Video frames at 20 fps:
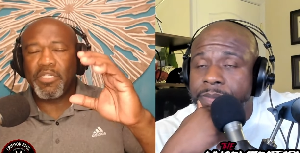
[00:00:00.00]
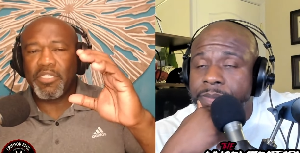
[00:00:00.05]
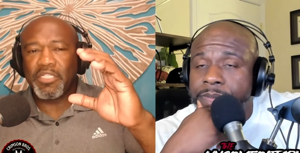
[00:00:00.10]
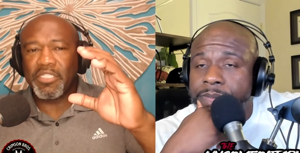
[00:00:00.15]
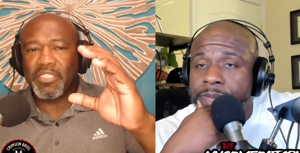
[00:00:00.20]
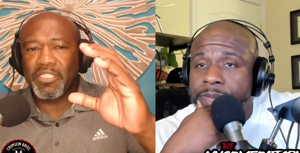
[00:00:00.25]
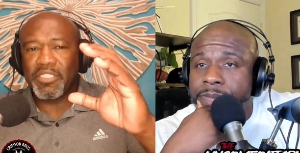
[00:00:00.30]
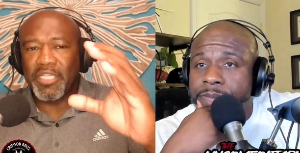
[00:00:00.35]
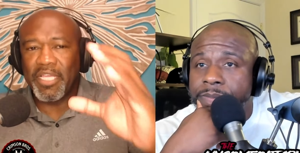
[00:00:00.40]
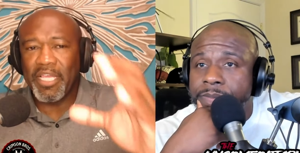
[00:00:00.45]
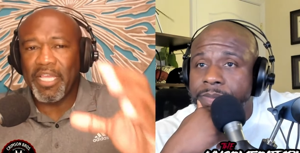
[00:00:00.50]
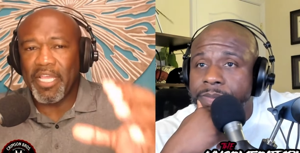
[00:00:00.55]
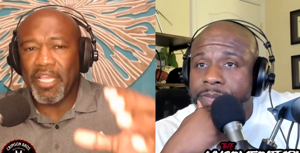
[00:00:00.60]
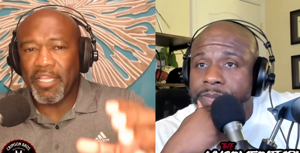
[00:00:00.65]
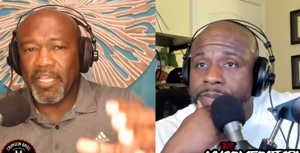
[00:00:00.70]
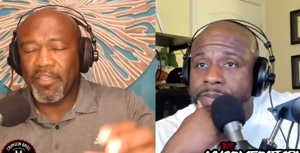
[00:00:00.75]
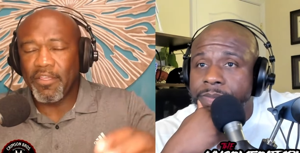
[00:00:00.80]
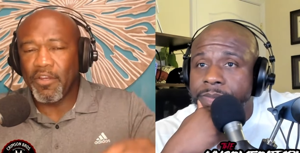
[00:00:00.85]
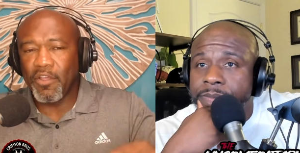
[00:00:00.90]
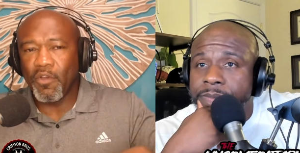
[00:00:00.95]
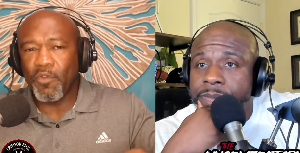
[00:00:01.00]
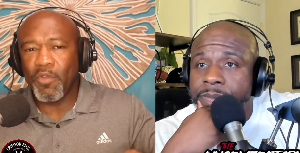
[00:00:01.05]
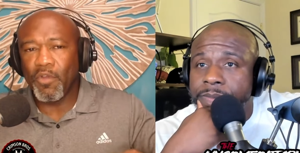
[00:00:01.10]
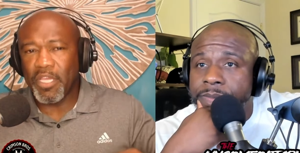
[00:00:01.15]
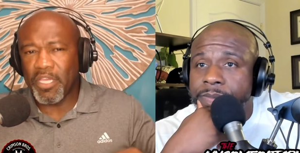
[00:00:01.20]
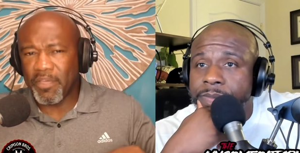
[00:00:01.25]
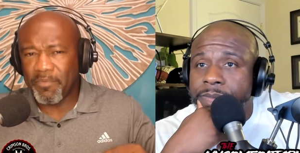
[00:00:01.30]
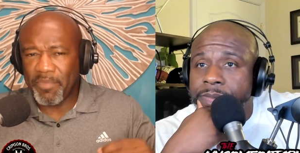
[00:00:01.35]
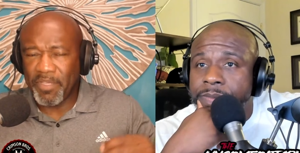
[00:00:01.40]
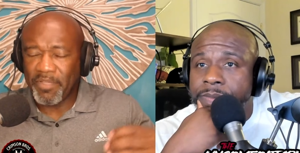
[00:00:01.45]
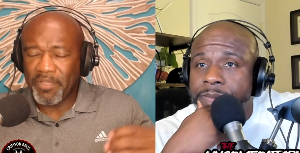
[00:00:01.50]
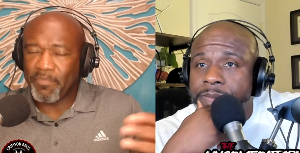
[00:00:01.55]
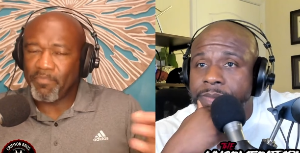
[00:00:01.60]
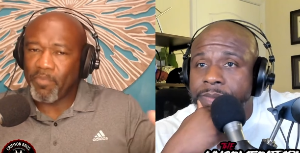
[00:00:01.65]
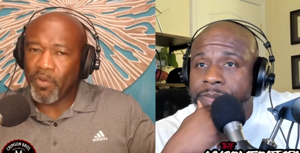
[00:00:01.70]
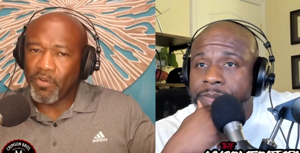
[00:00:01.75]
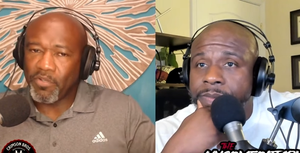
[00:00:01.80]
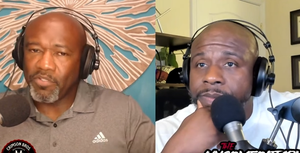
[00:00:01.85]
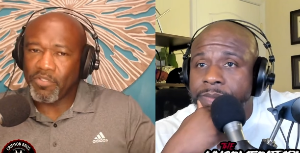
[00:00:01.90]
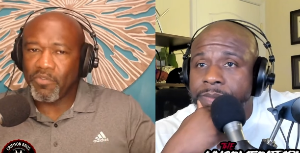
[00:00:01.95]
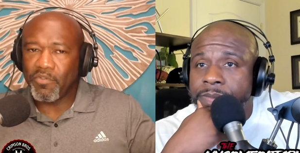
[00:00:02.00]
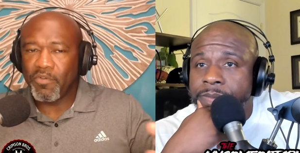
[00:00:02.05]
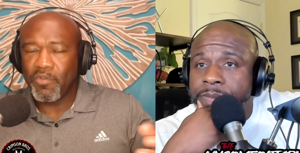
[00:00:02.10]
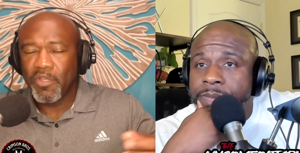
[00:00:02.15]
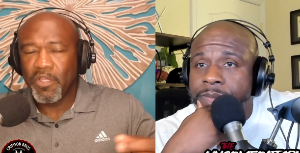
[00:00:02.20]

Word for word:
Speaker 1: saying, you know, it could be personal